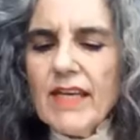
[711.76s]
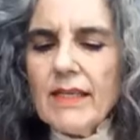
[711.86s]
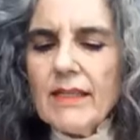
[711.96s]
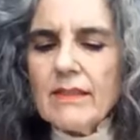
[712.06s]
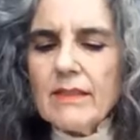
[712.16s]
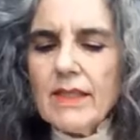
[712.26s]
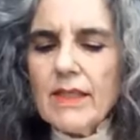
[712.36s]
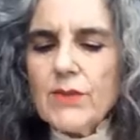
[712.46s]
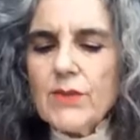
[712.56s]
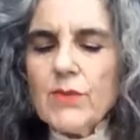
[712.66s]
vein
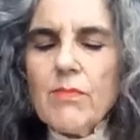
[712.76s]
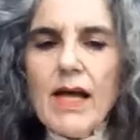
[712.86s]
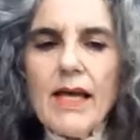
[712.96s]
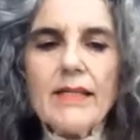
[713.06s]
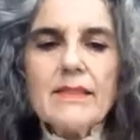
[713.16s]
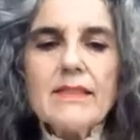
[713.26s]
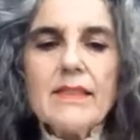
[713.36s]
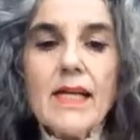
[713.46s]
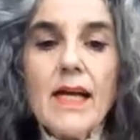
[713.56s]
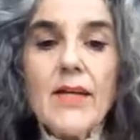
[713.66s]
to my
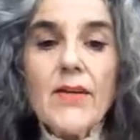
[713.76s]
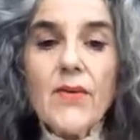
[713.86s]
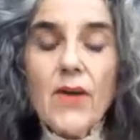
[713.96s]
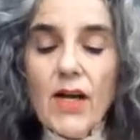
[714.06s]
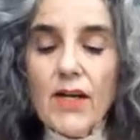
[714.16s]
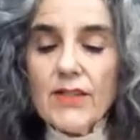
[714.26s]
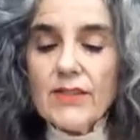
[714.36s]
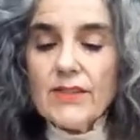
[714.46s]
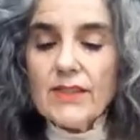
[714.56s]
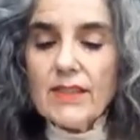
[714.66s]
staccato
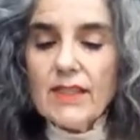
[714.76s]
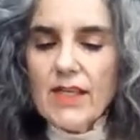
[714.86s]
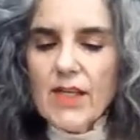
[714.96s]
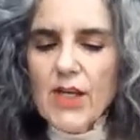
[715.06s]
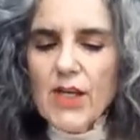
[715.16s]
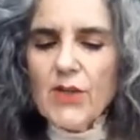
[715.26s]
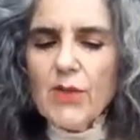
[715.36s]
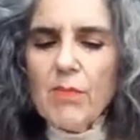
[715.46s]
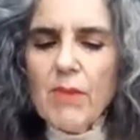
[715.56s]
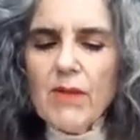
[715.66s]
heart.
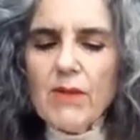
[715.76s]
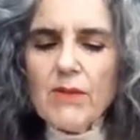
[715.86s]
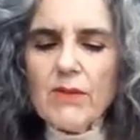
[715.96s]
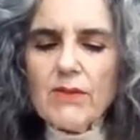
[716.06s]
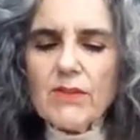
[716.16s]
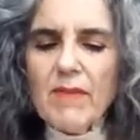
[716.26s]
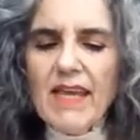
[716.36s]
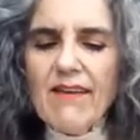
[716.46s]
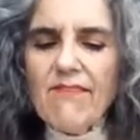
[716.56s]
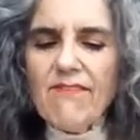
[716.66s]
Your bones
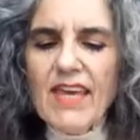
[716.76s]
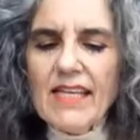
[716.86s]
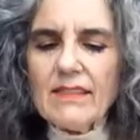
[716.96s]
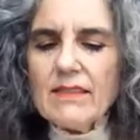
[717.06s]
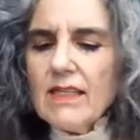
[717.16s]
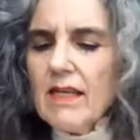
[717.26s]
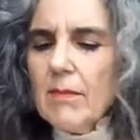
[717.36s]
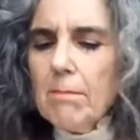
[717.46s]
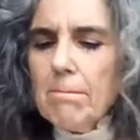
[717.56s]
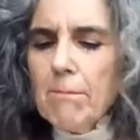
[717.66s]
make faint
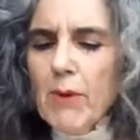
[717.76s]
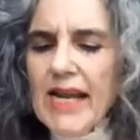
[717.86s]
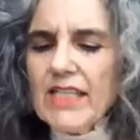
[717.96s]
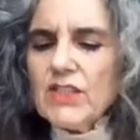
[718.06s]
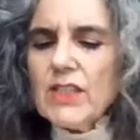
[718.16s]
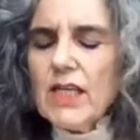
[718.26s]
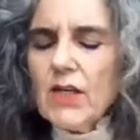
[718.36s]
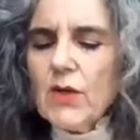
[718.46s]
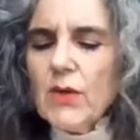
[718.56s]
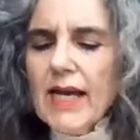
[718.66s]
branch
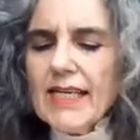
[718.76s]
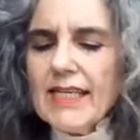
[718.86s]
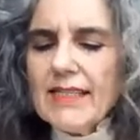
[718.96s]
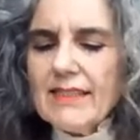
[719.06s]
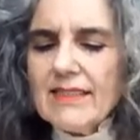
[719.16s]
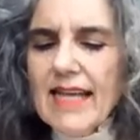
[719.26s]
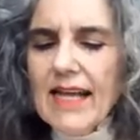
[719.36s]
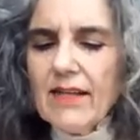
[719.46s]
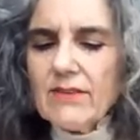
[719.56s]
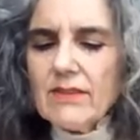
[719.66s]
cracking
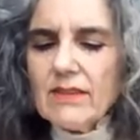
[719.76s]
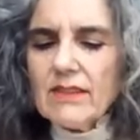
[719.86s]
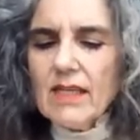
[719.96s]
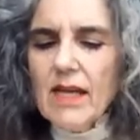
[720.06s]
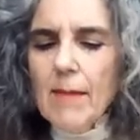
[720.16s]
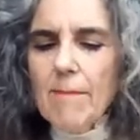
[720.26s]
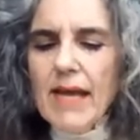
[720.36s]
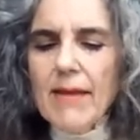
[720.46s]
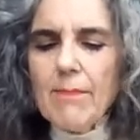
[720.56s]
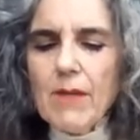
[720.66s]
sounds.
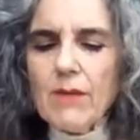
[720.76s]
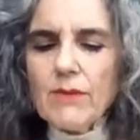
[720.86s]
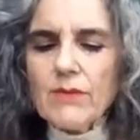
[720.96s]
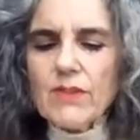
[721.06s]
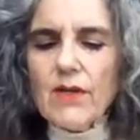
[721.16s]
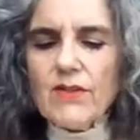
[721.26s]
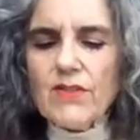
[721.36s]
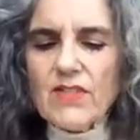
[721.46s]
My bones are